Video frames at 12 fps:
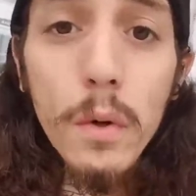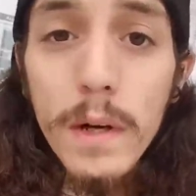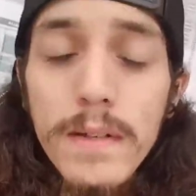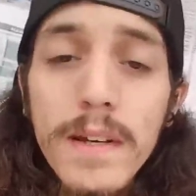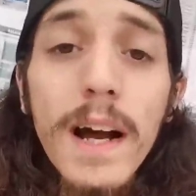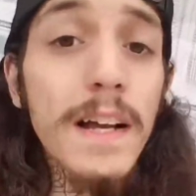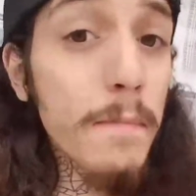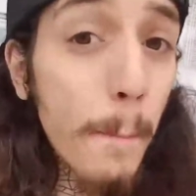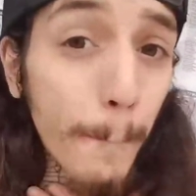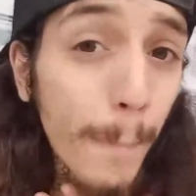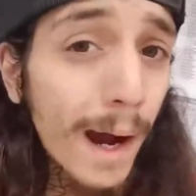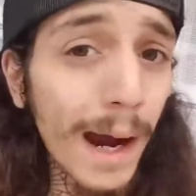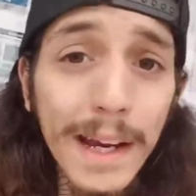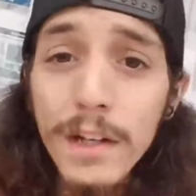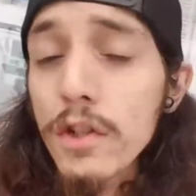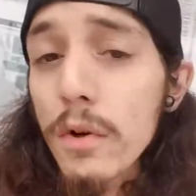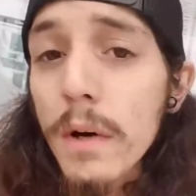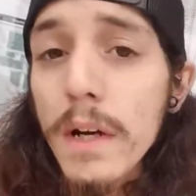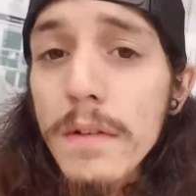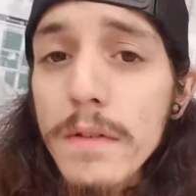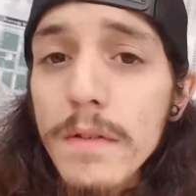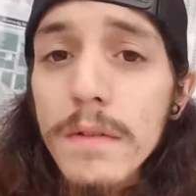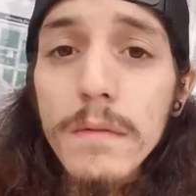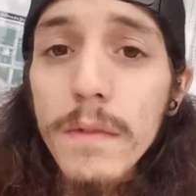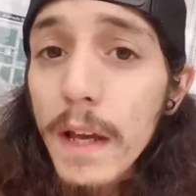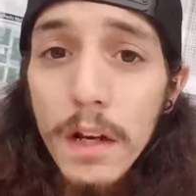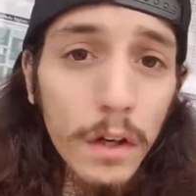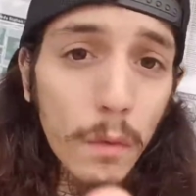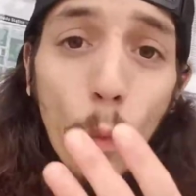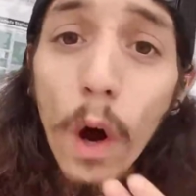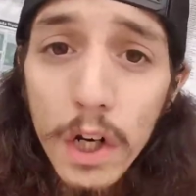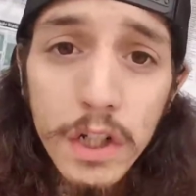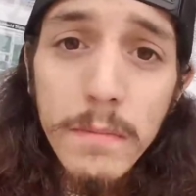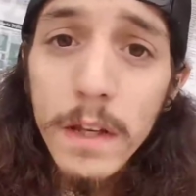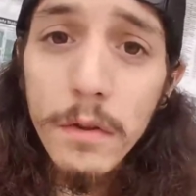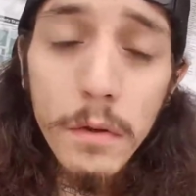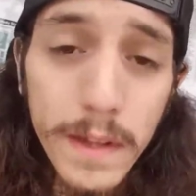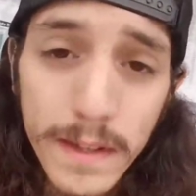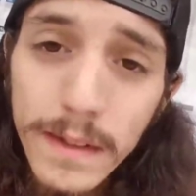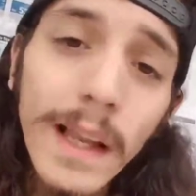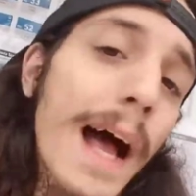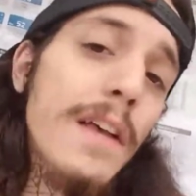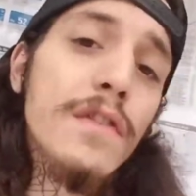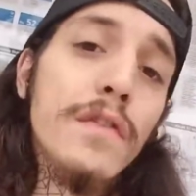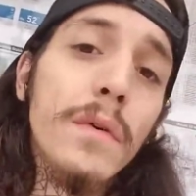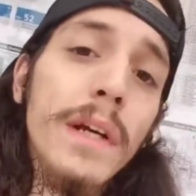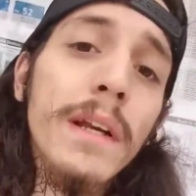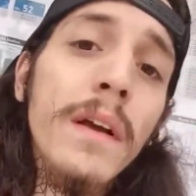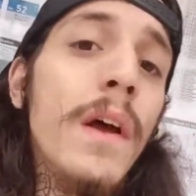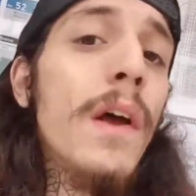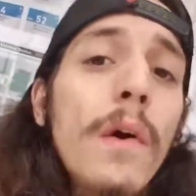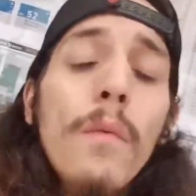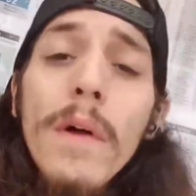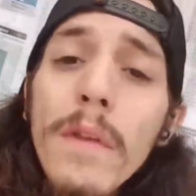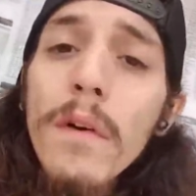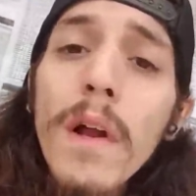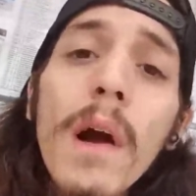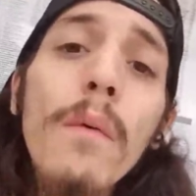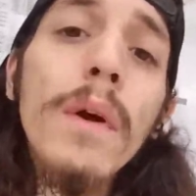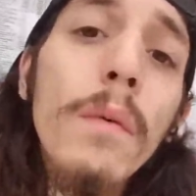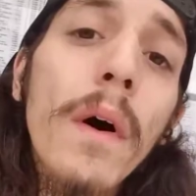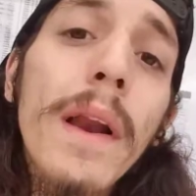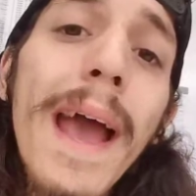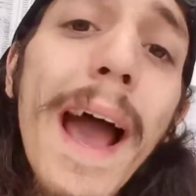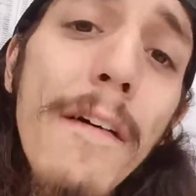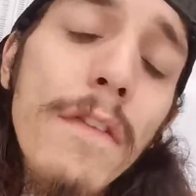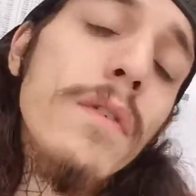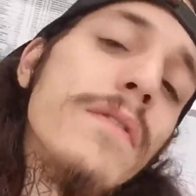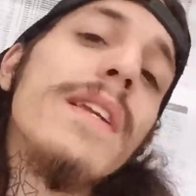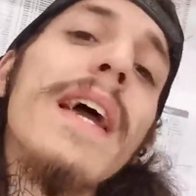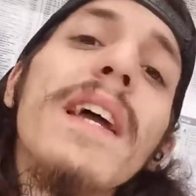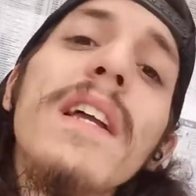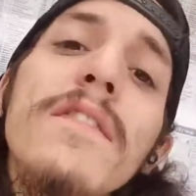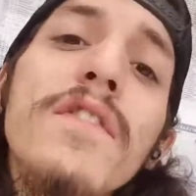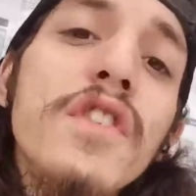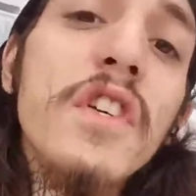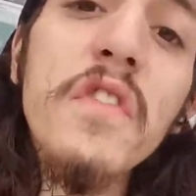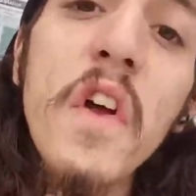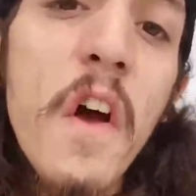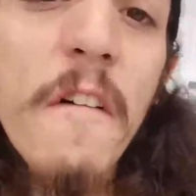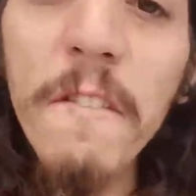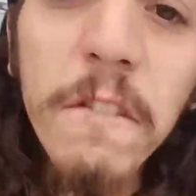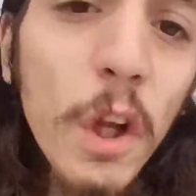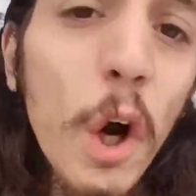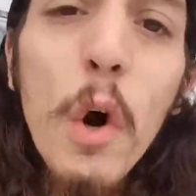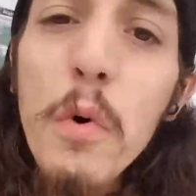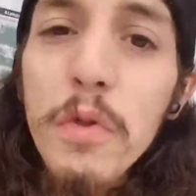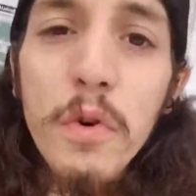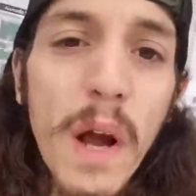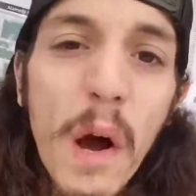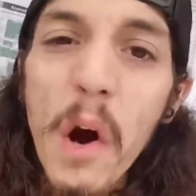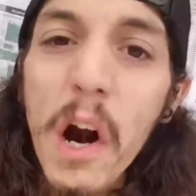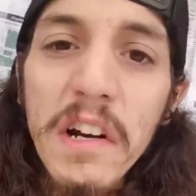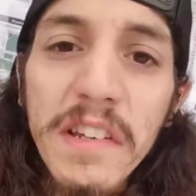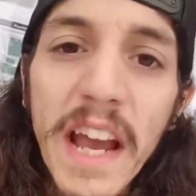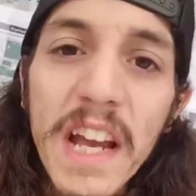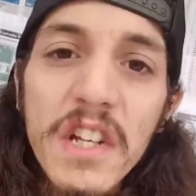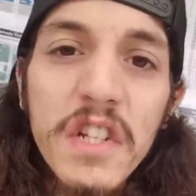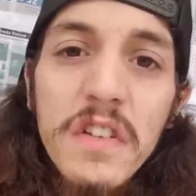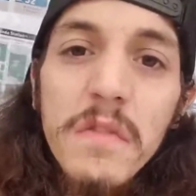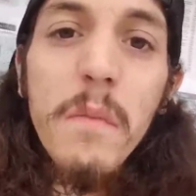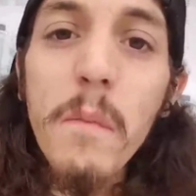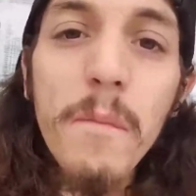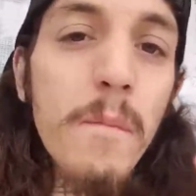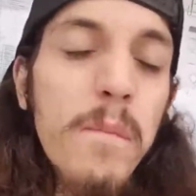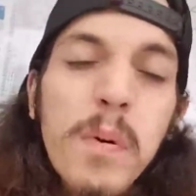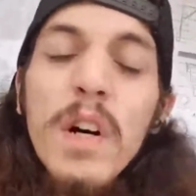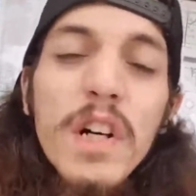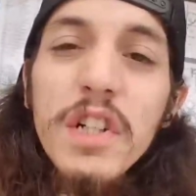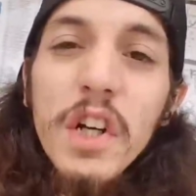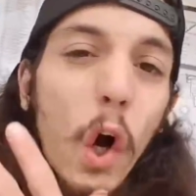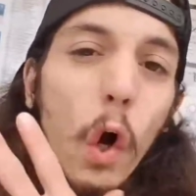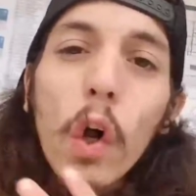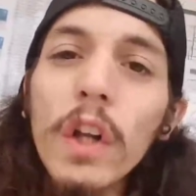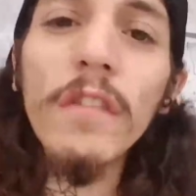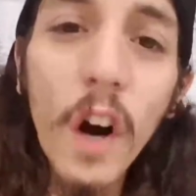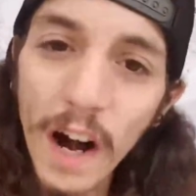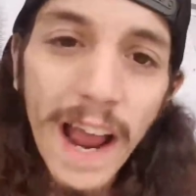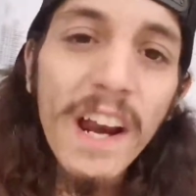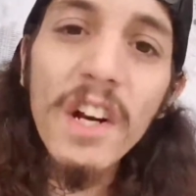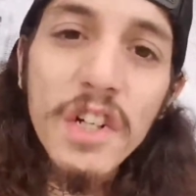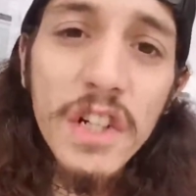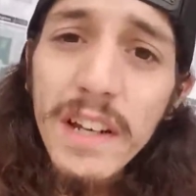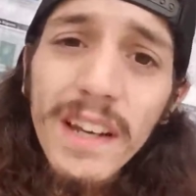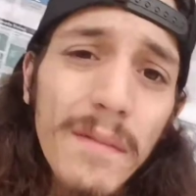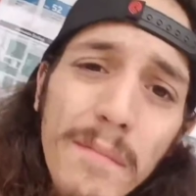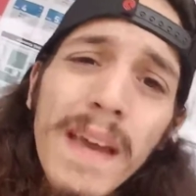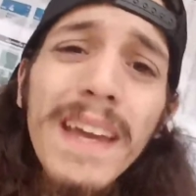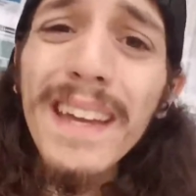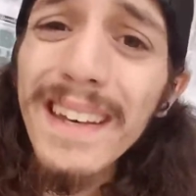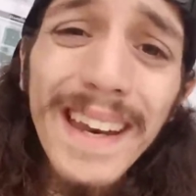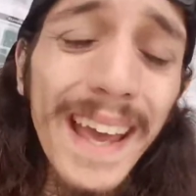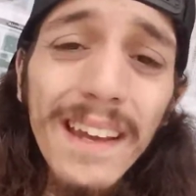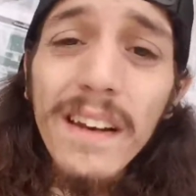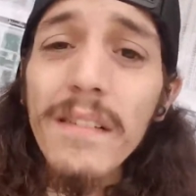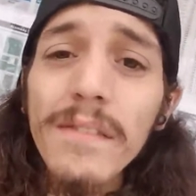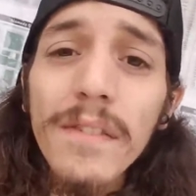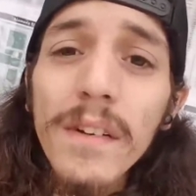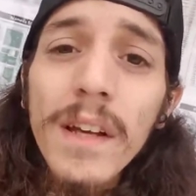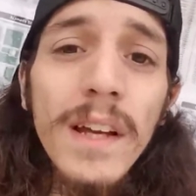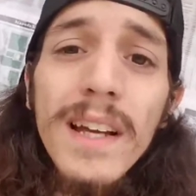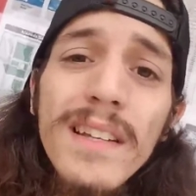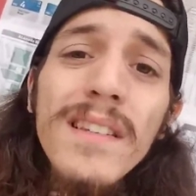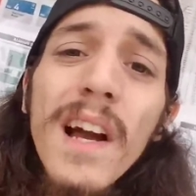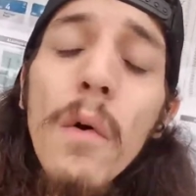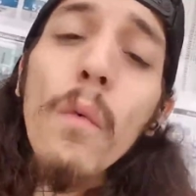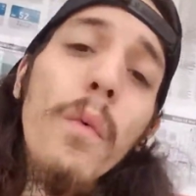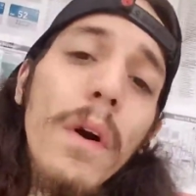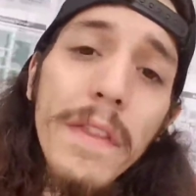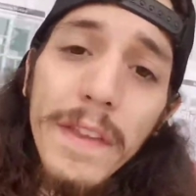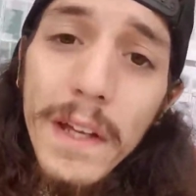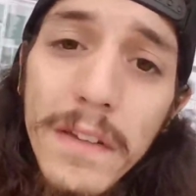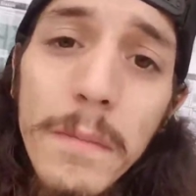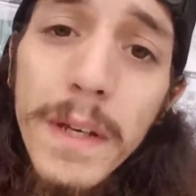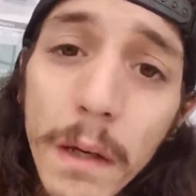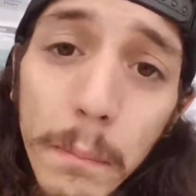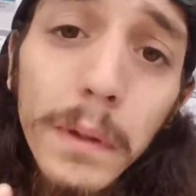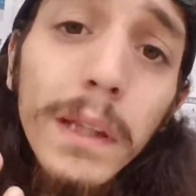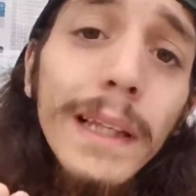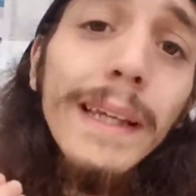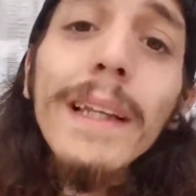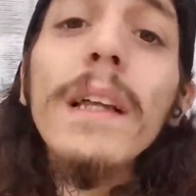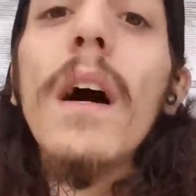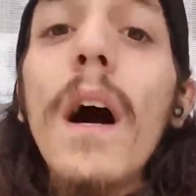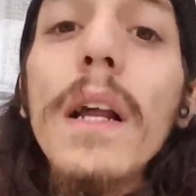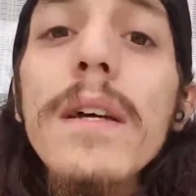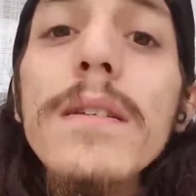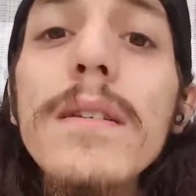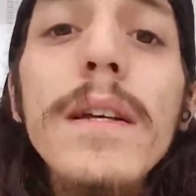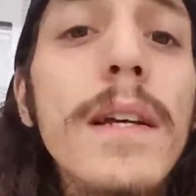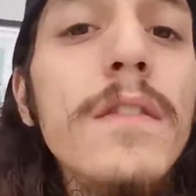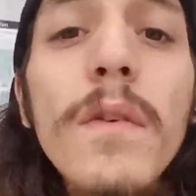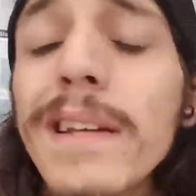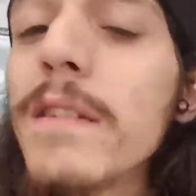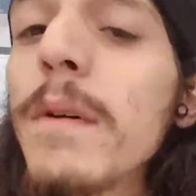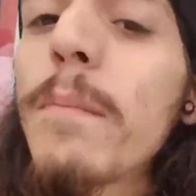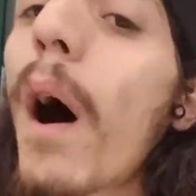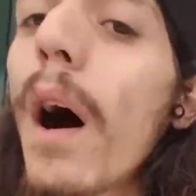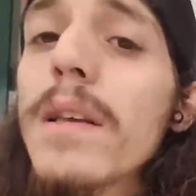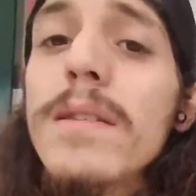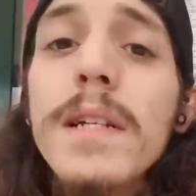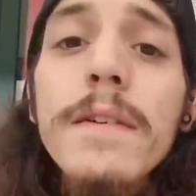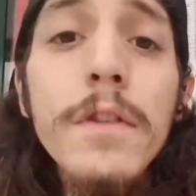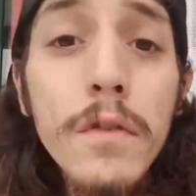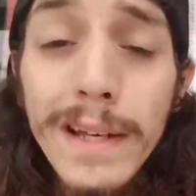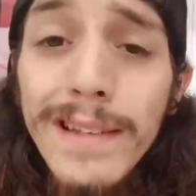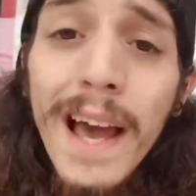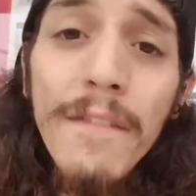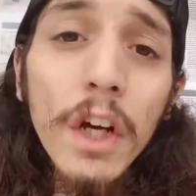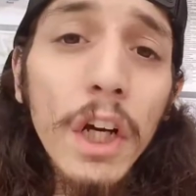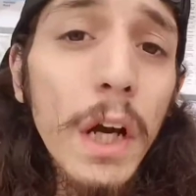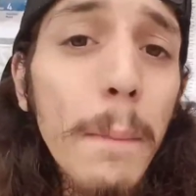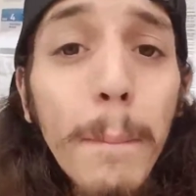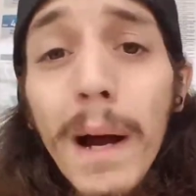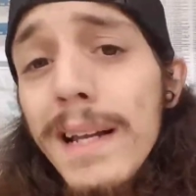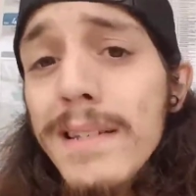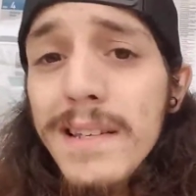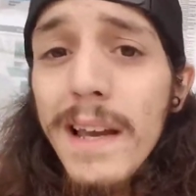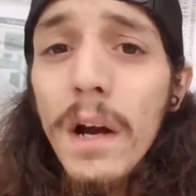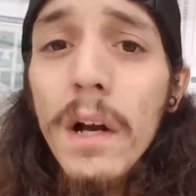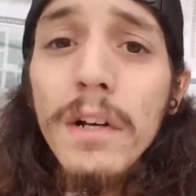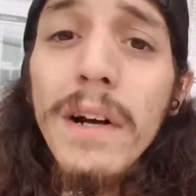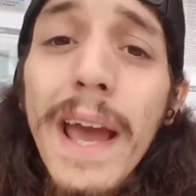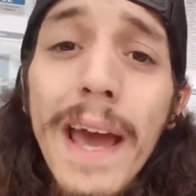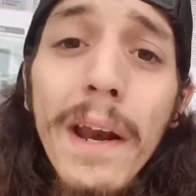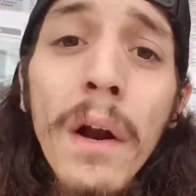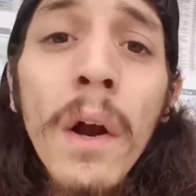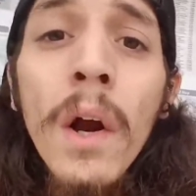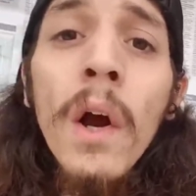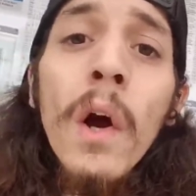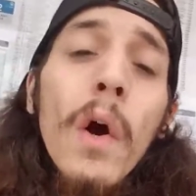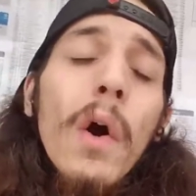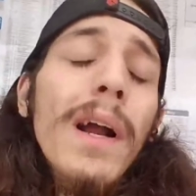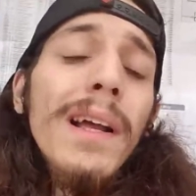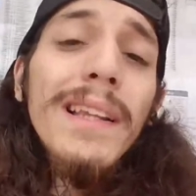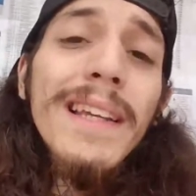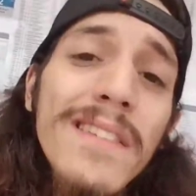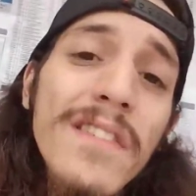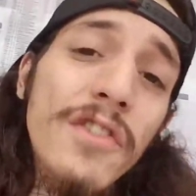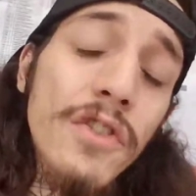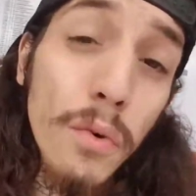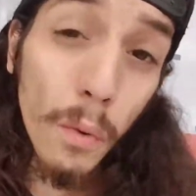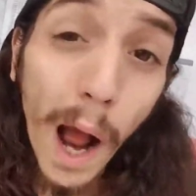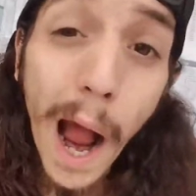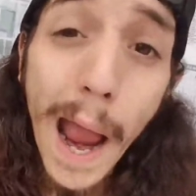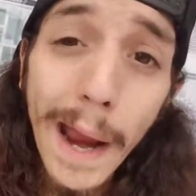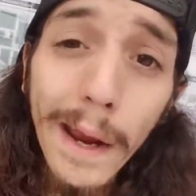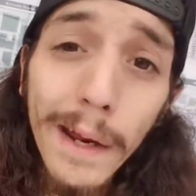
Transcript: guys, my choice, that you're watching me through this glass screen, whether or not we want to have those negatives just flow throughout our days, just push all of our energy, make it negative. It's not worth it, to be completely honest. It's great to be positive, it's great to have a good mindset on your head, or at least try.